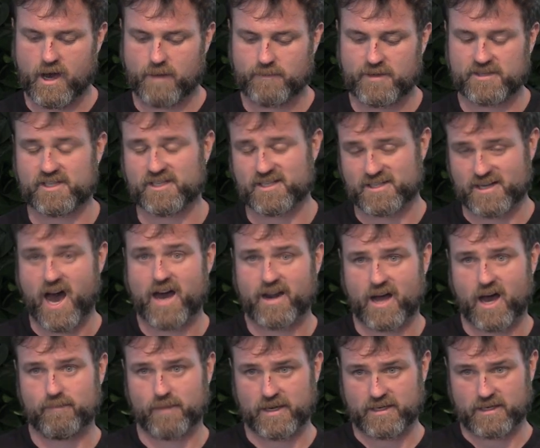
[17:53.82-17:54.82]
This is not
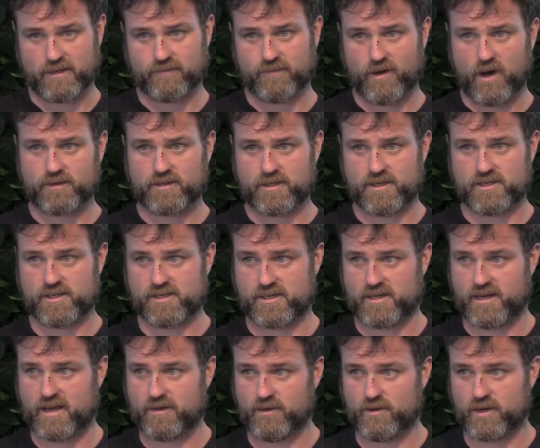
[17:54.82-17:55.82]
on by default. This is
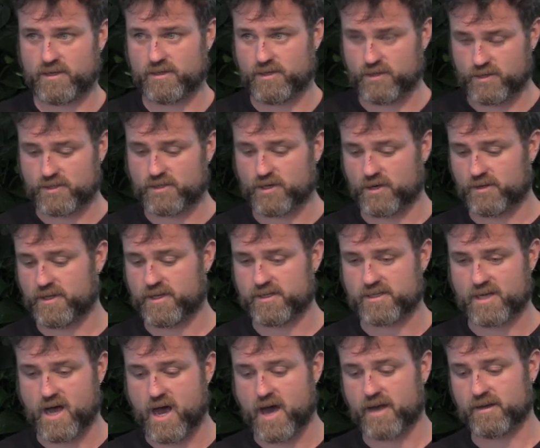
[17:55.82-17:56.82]
you can turn
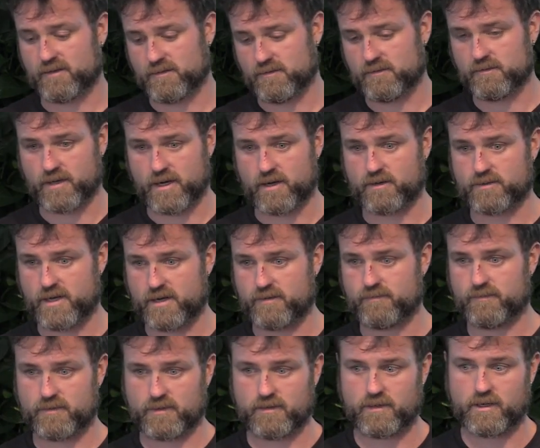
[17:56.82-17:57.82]
this on
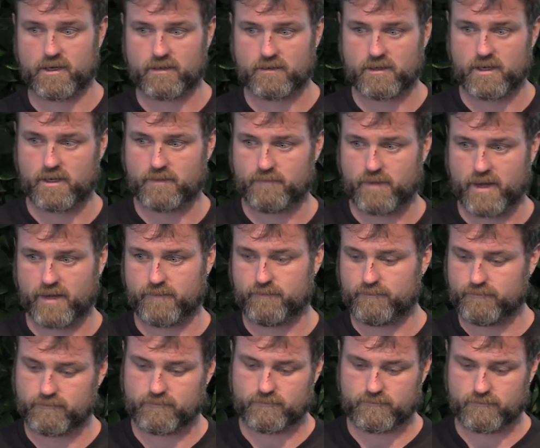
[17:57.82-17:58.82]
by
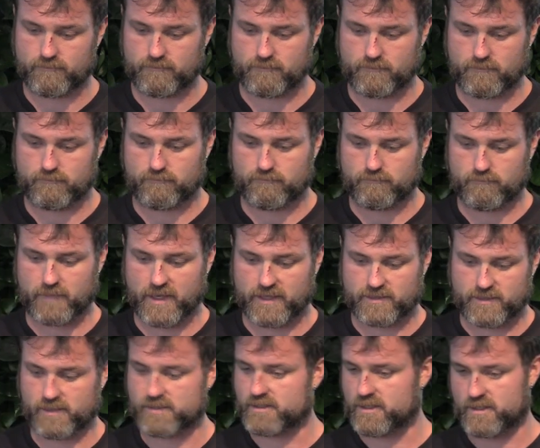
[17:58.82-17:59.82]

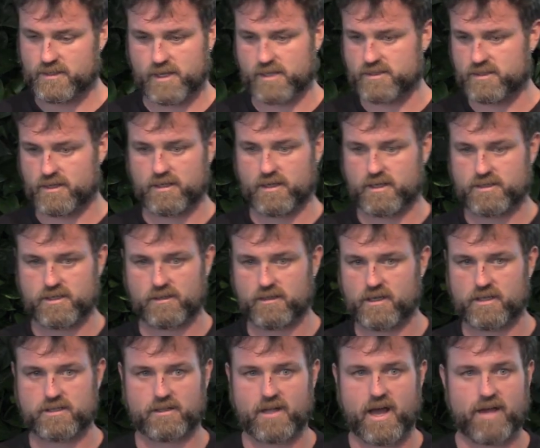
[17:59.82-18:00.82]
it's
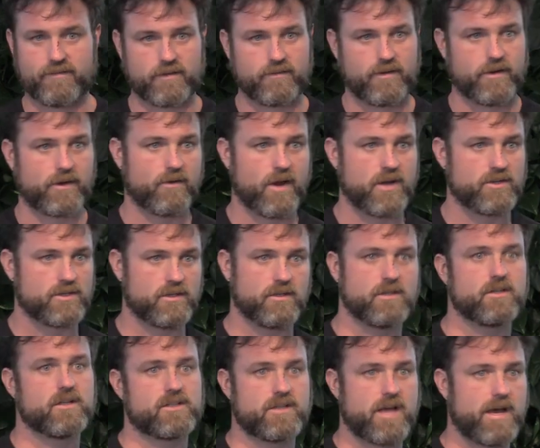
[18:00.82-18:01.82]
a live
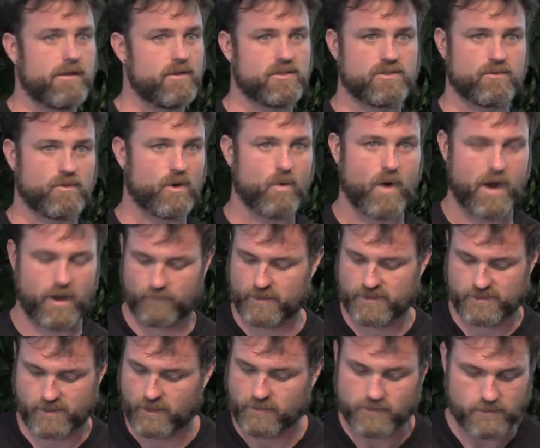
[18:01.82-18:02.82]
configuration. It doesn't require
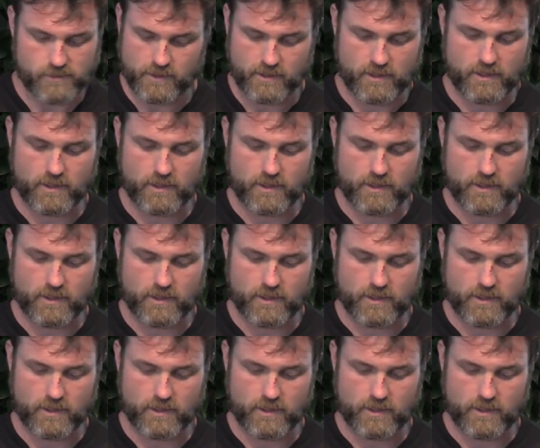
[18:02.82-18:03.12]
restarts.